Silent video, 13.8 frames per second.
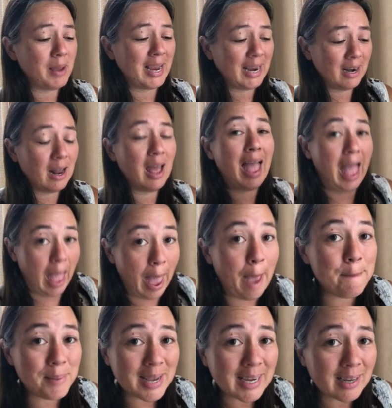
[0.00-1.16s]
to make it
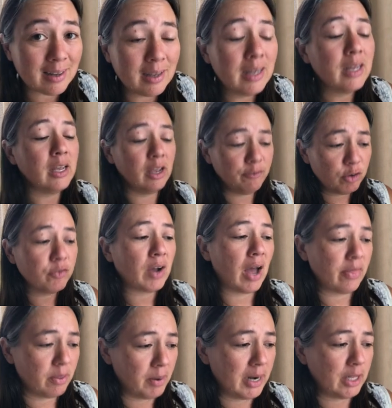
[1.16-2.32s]
epic if you've
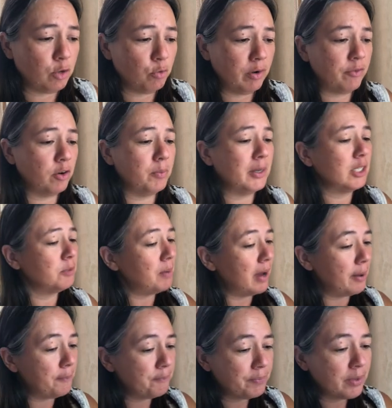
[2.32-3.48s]
got the money to refurbish,
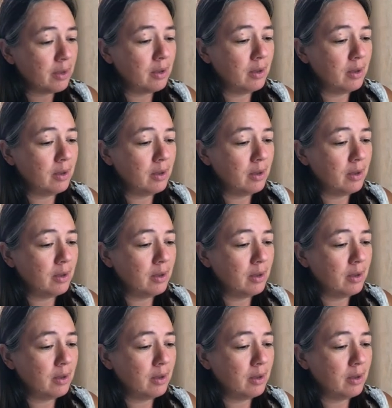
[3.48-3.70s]
but